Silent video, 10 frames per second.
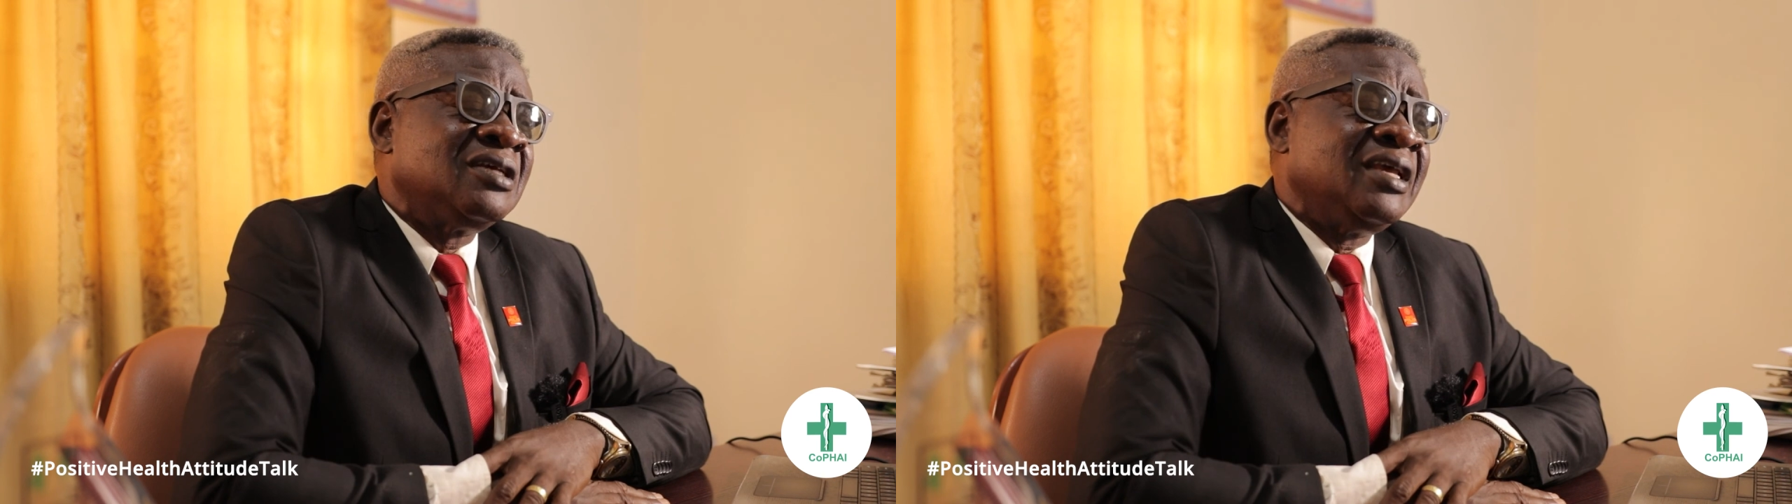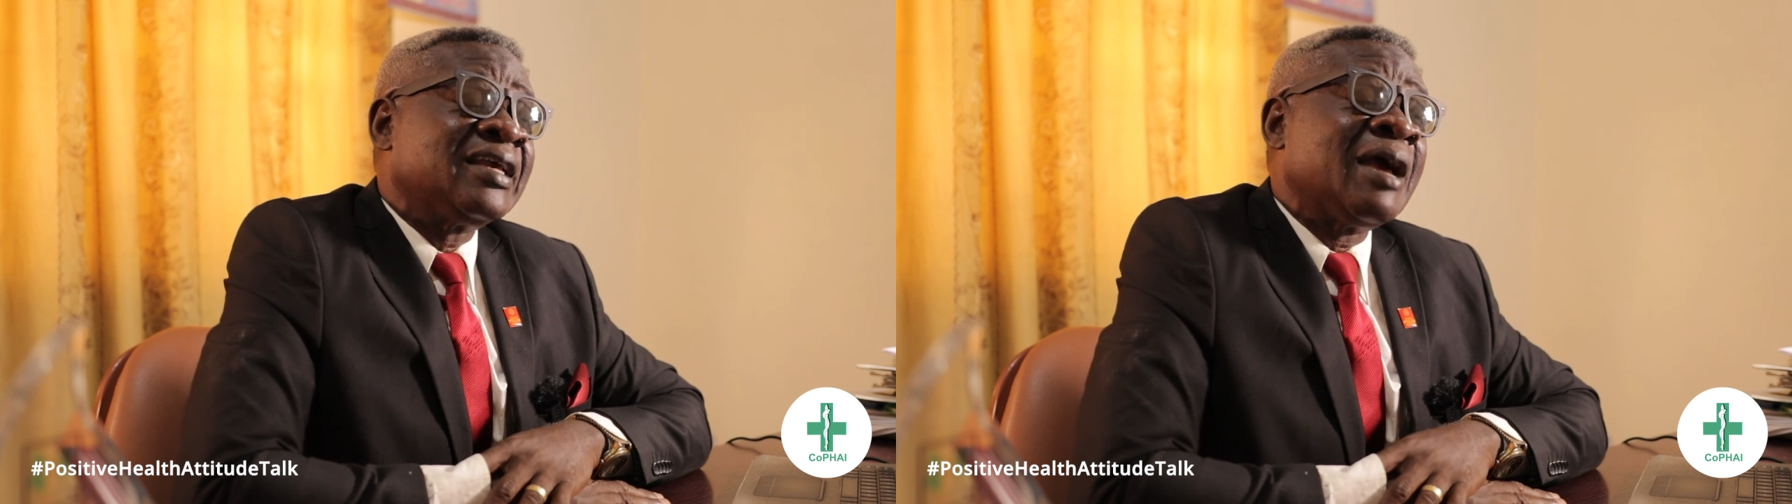
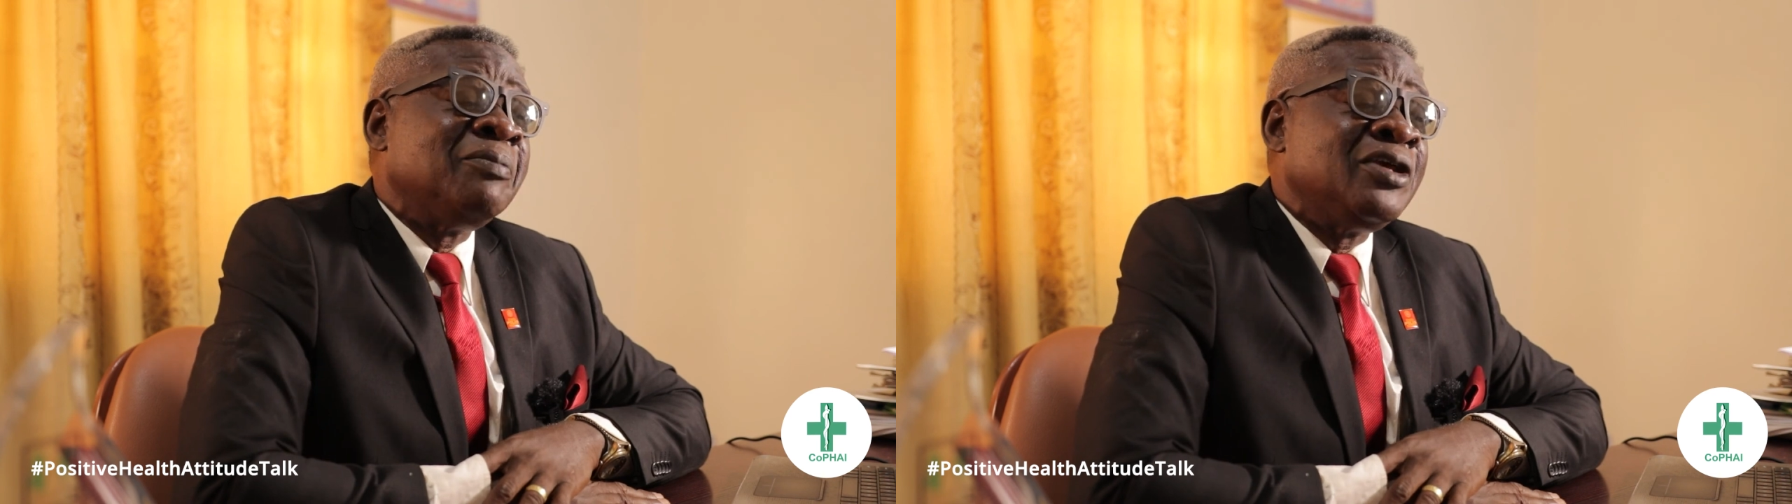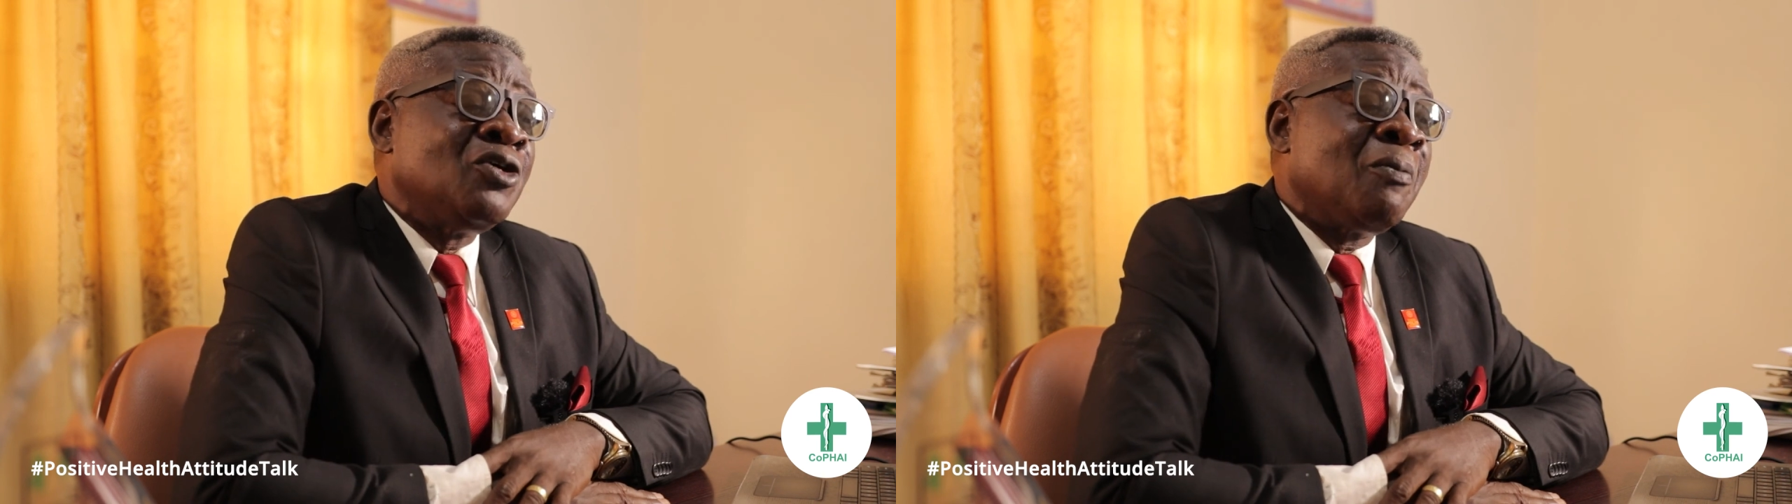It can
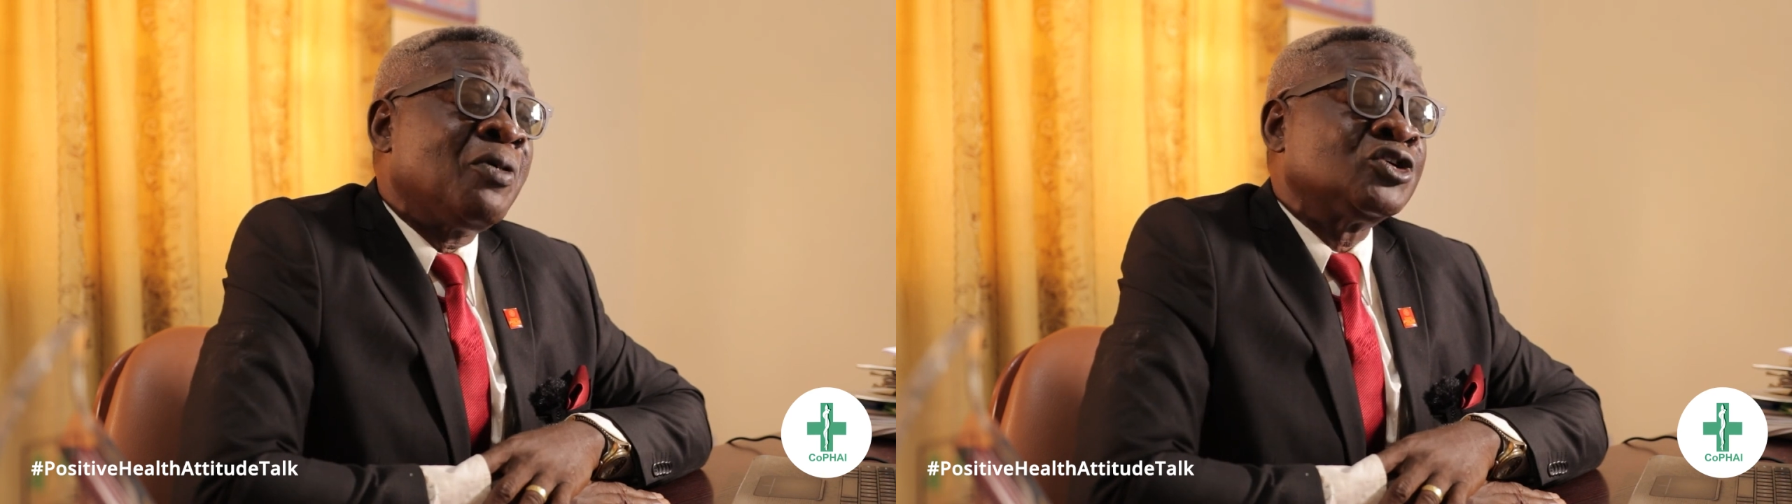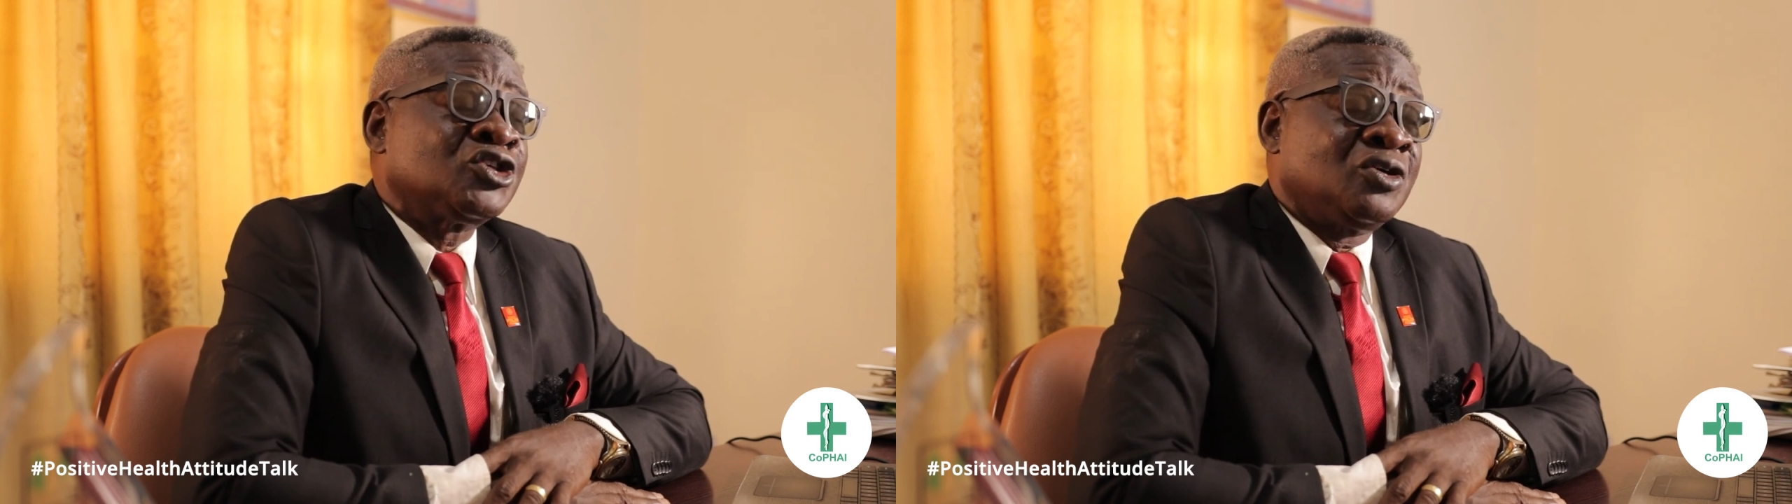be your
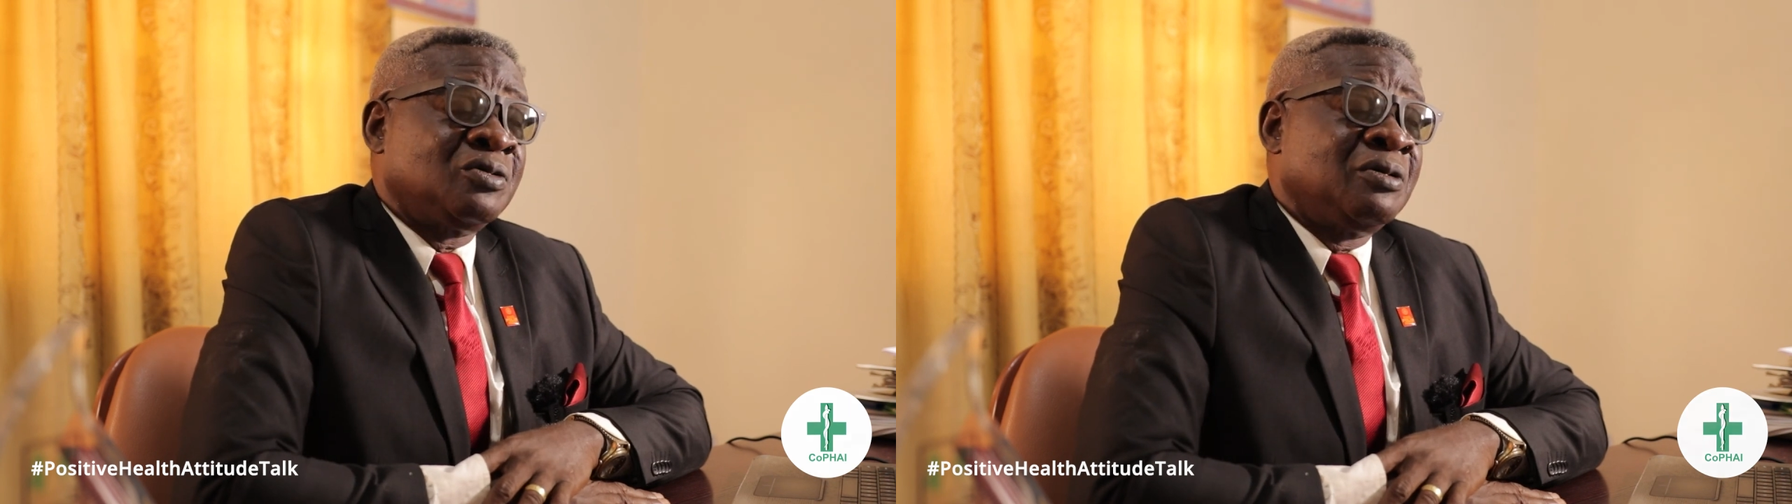portion.